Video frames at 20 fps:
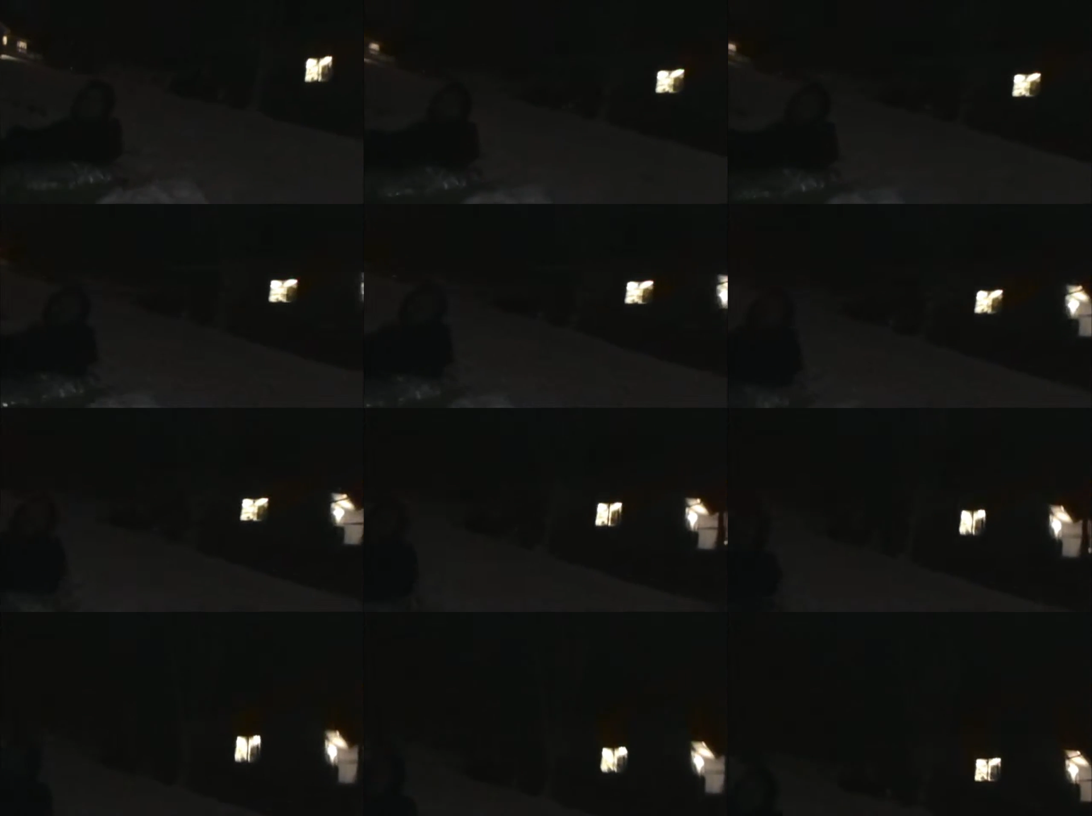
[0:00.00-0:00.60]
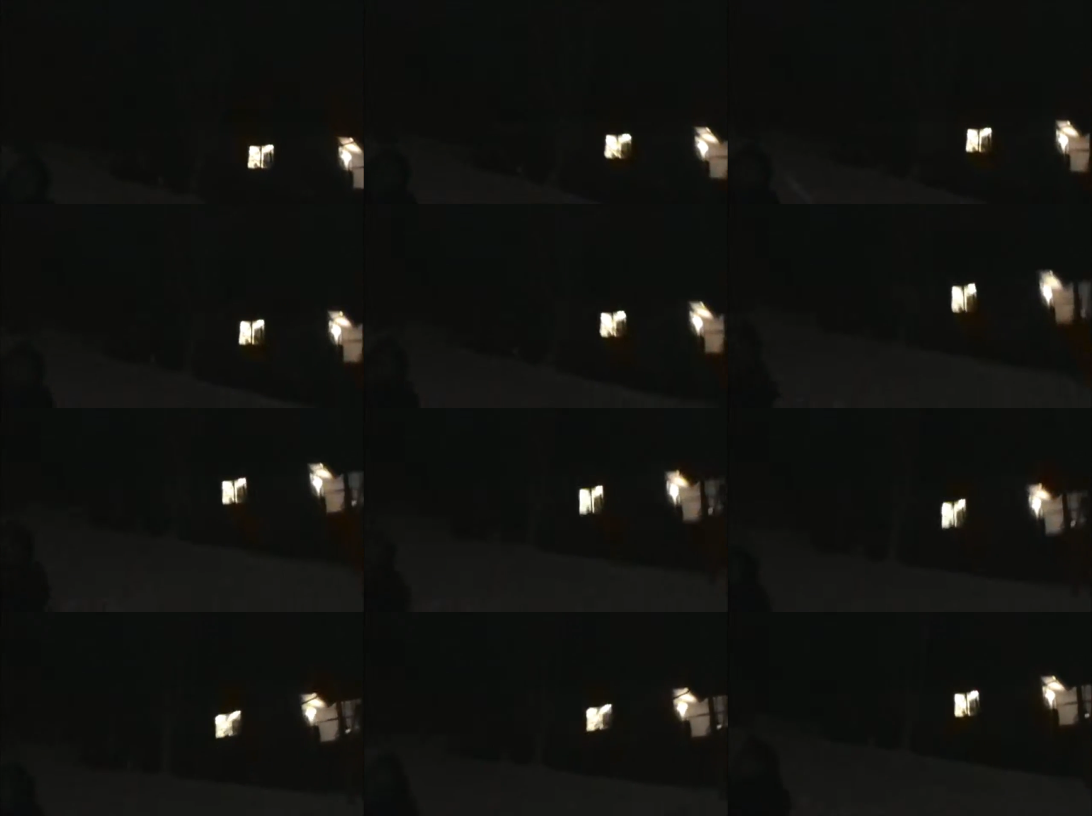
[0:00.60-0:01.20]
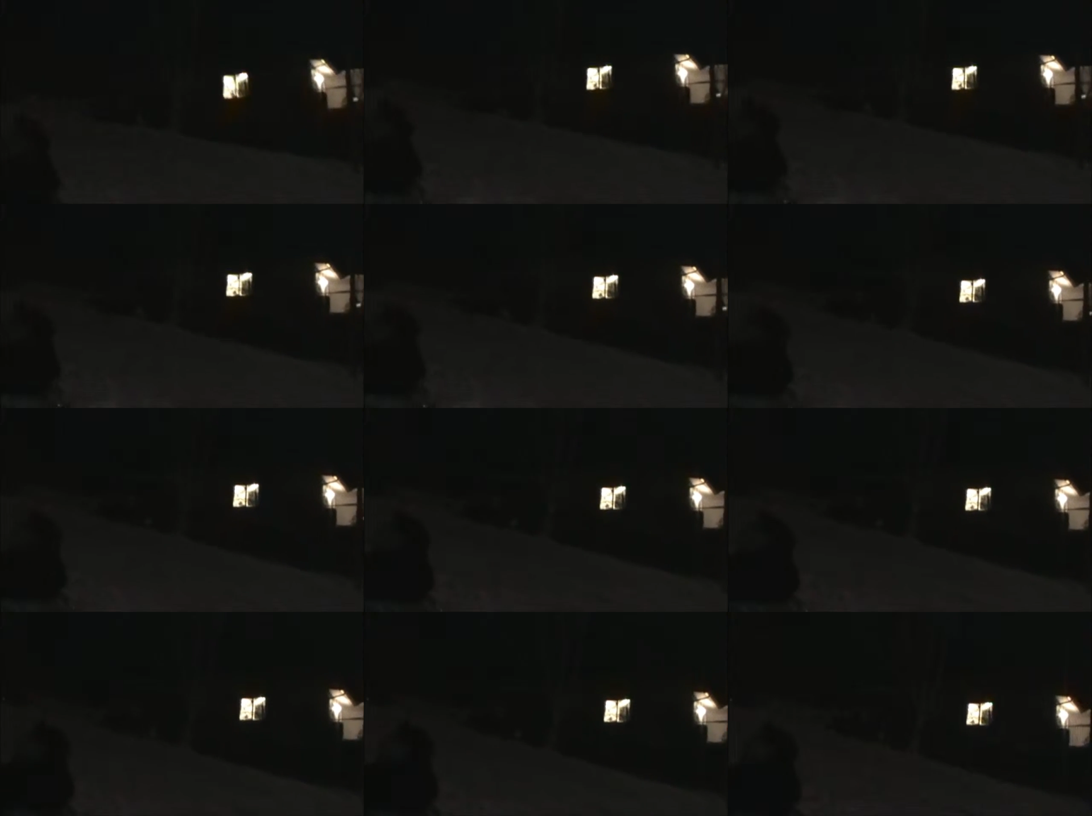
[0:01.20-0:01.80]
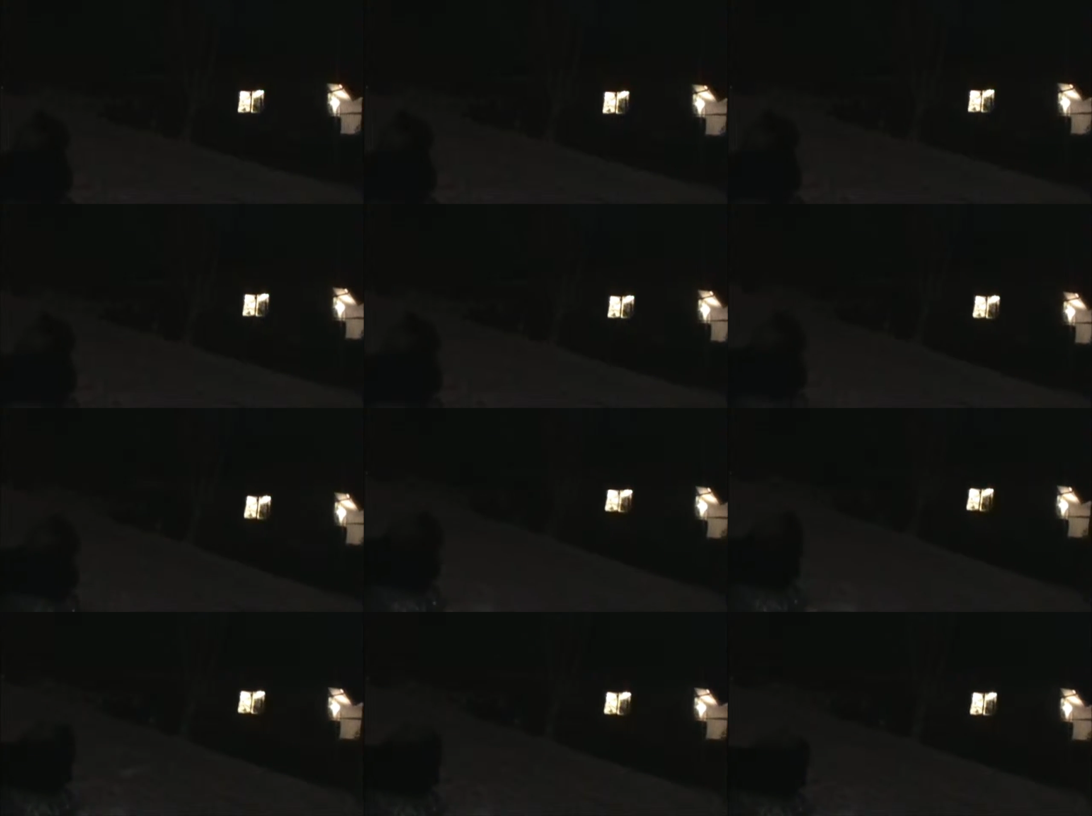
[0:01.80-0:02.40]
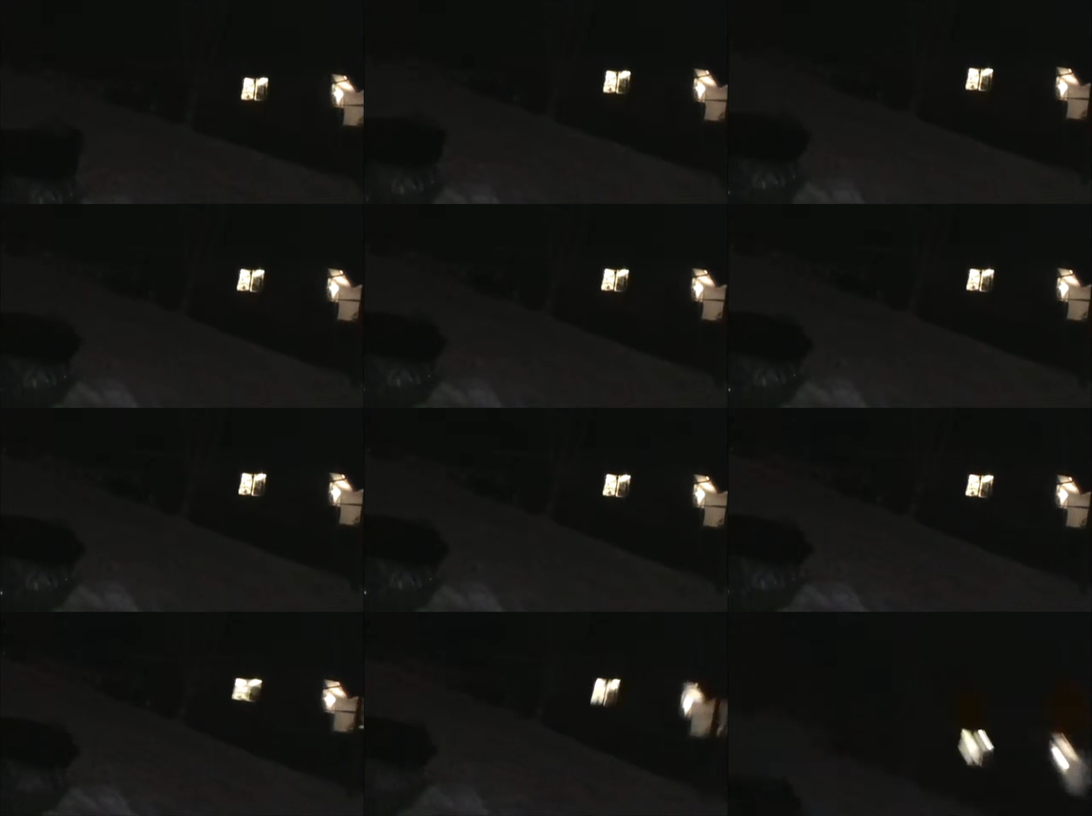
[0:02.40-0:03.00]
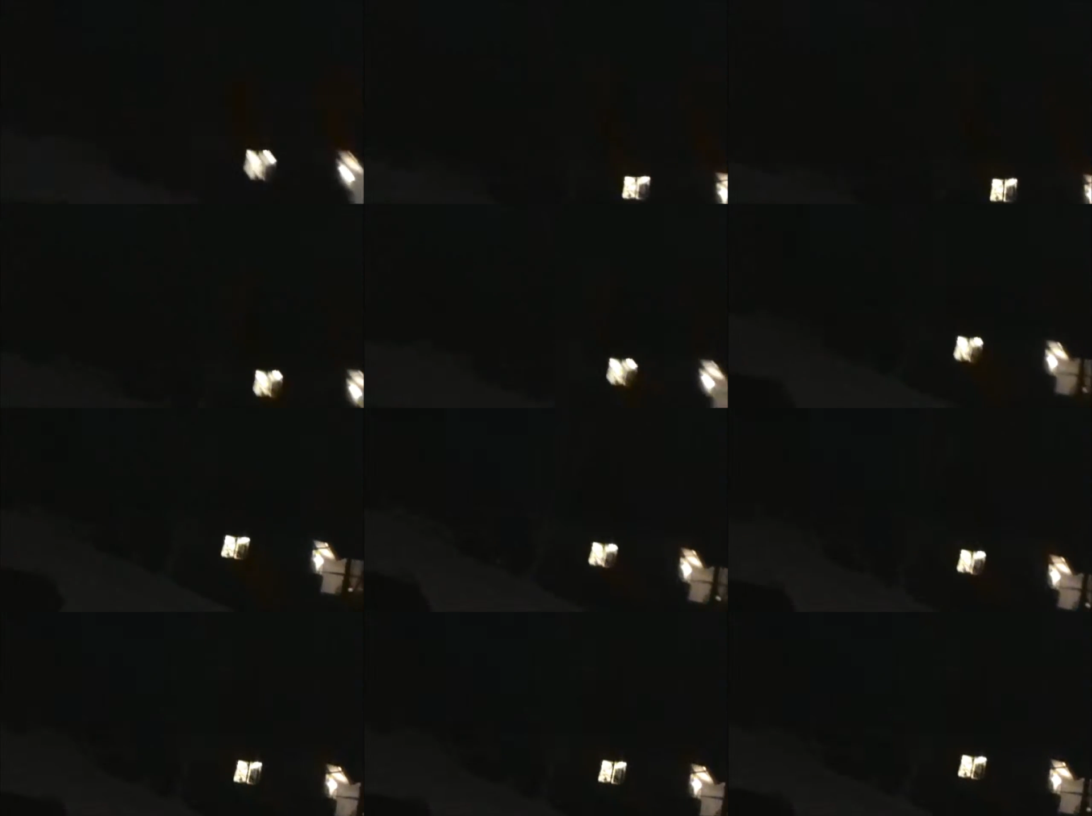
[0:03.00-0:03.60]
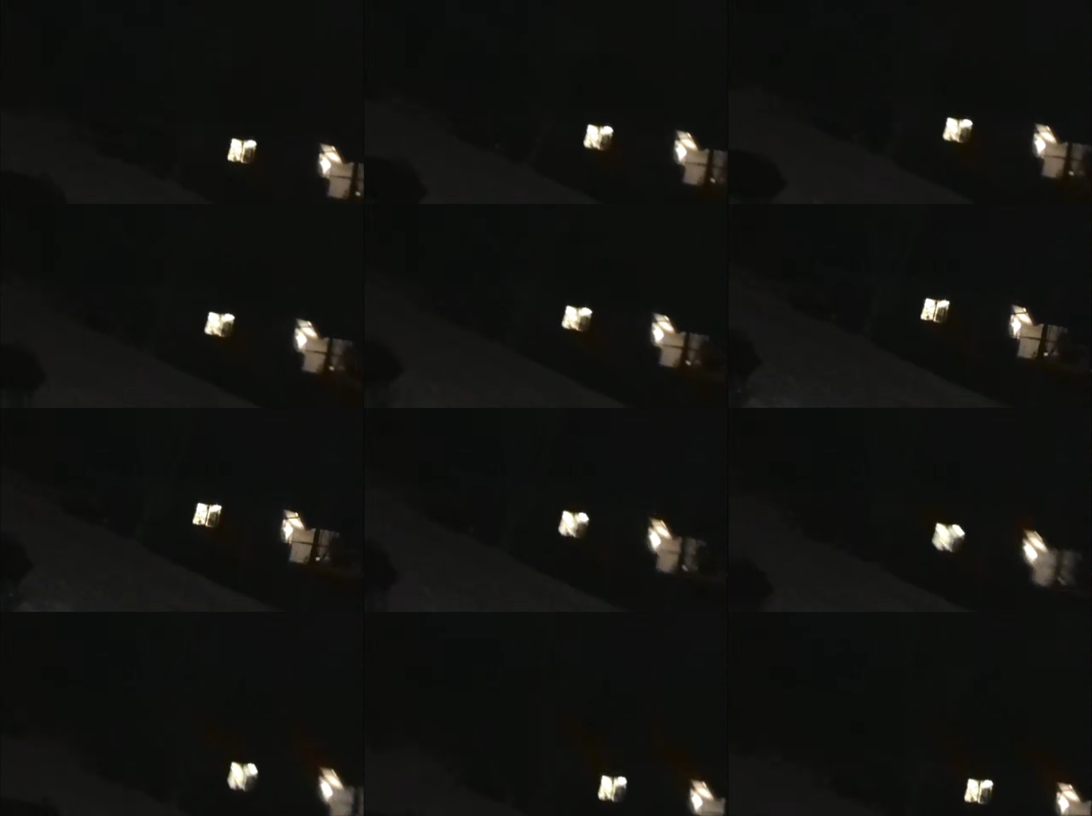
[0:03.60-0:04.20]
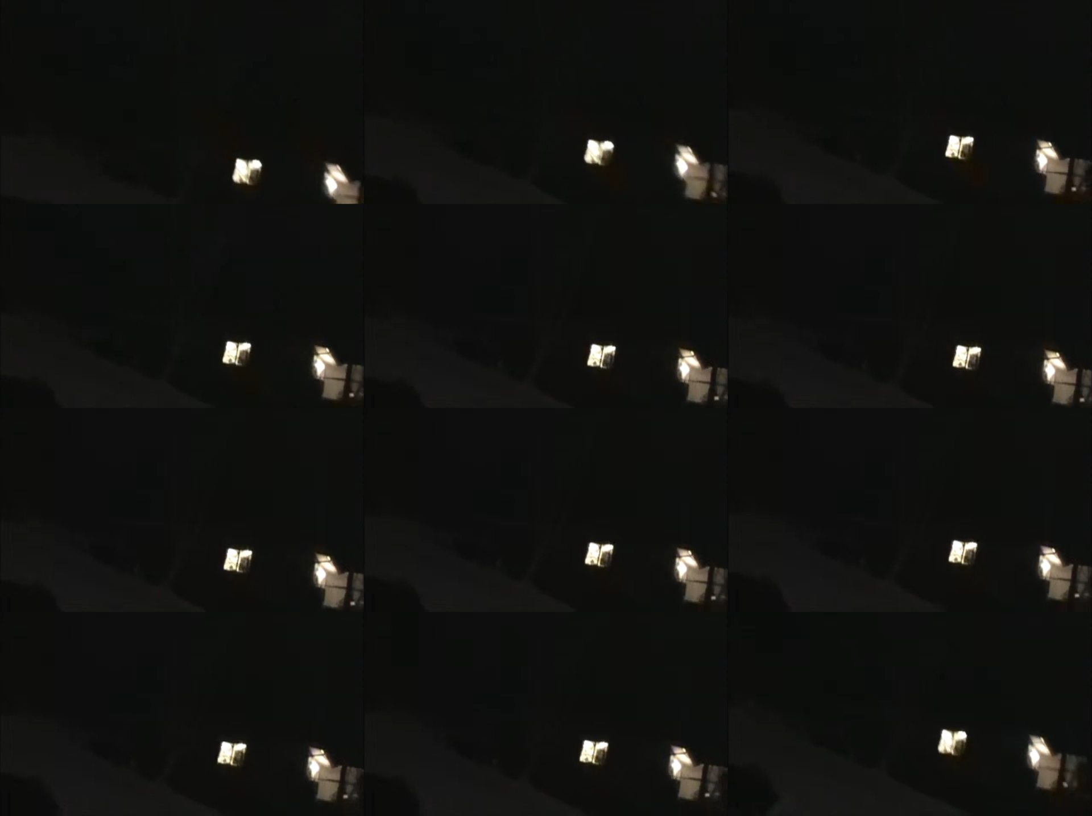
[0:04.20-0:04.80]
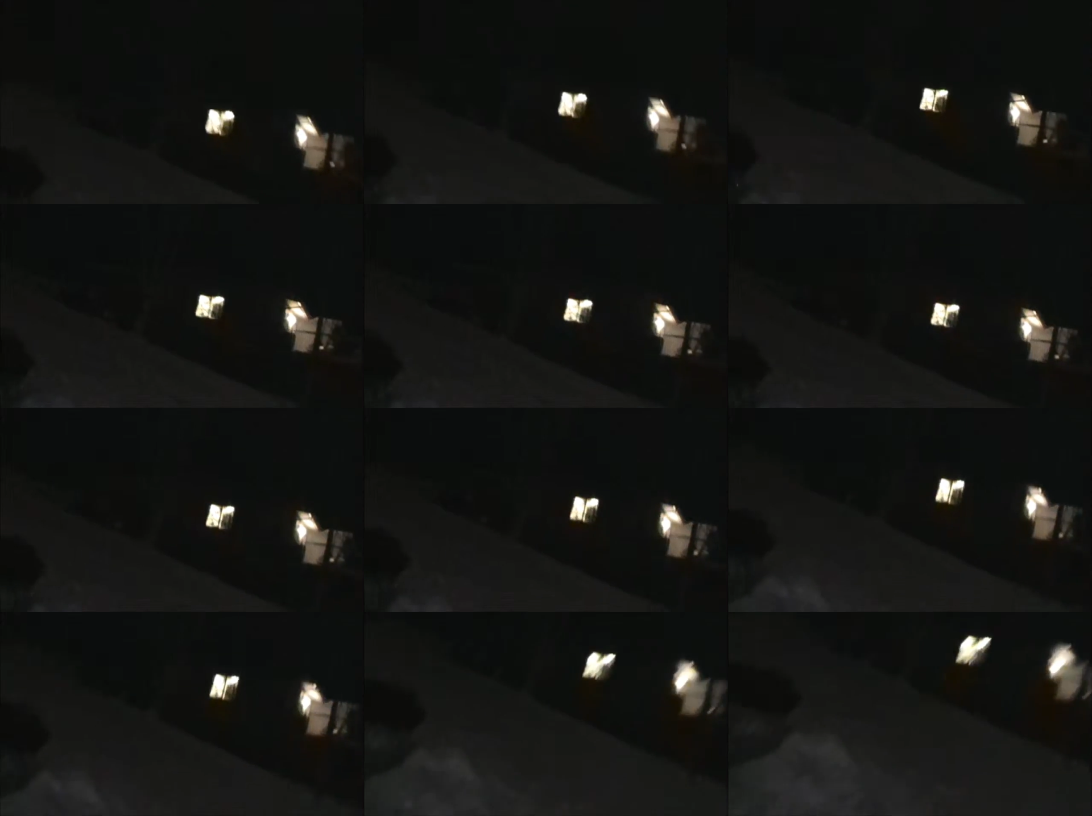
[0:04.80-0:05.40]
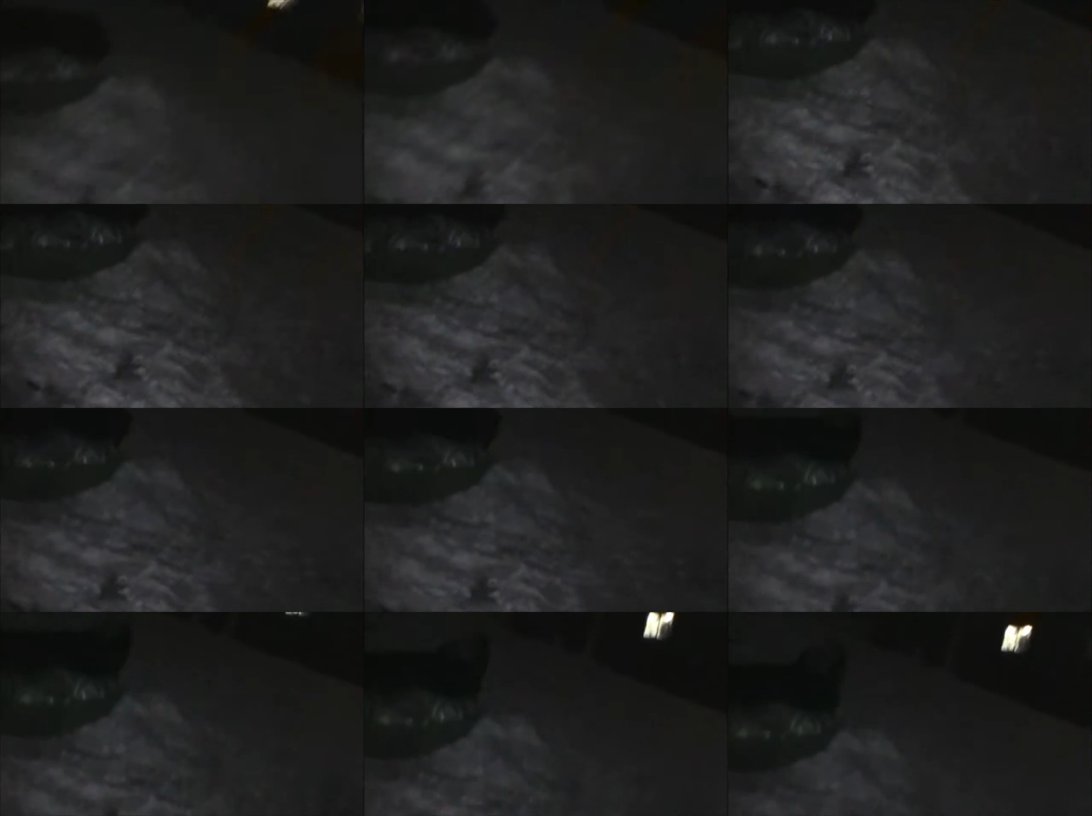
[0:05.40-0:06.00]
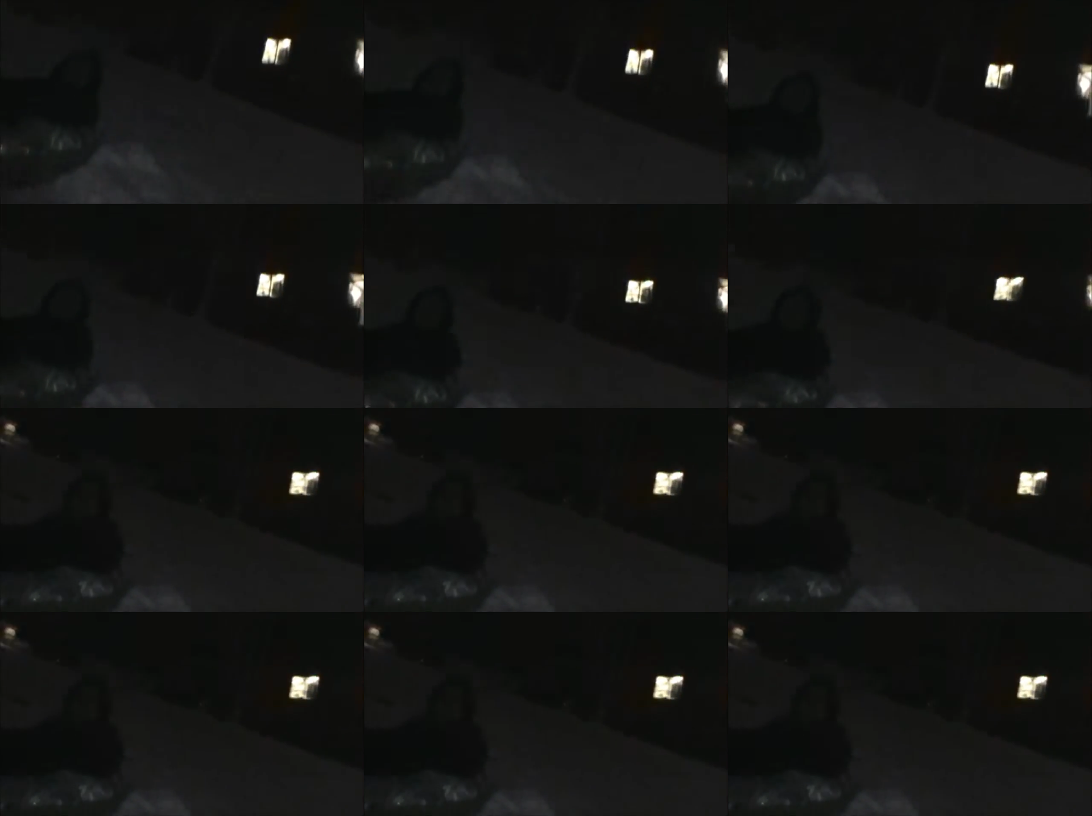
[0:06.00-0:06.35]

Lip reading: Nobody's mouth can be seen.